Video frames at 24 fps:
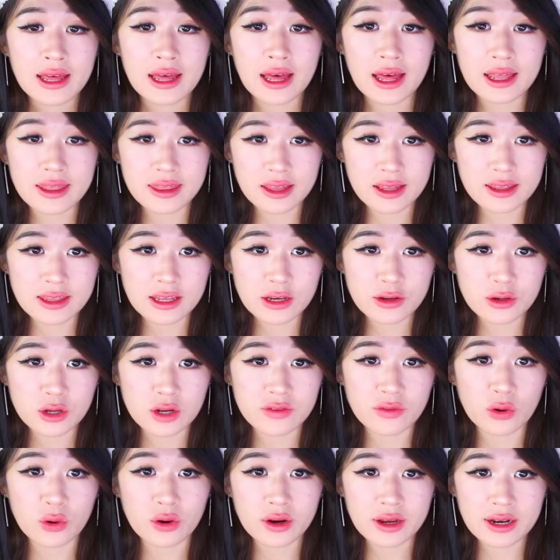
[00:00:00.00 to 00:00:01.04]
and then they could
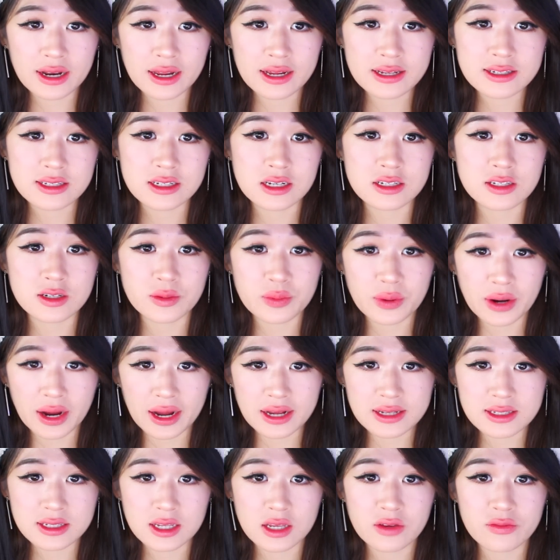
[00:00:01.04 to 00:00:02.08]
have organized a
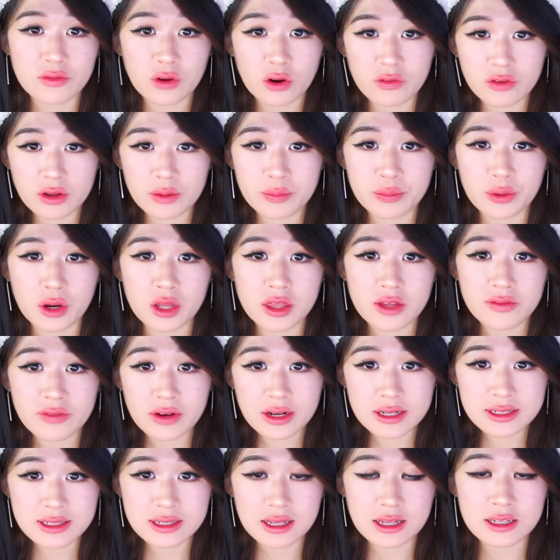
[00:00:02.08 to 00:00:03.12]
surprise involving both of
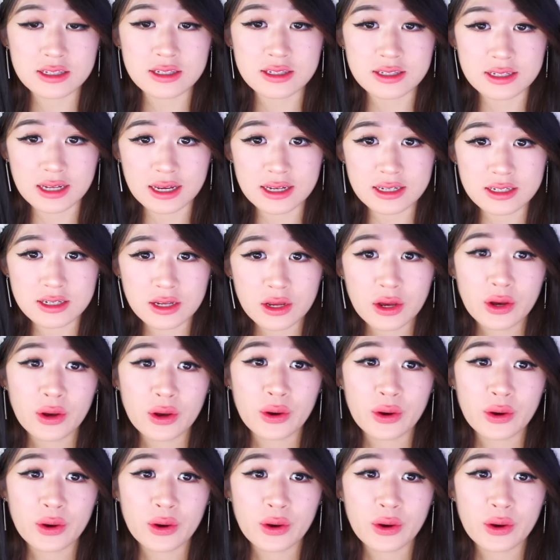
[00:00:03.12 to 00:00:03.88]
us instead,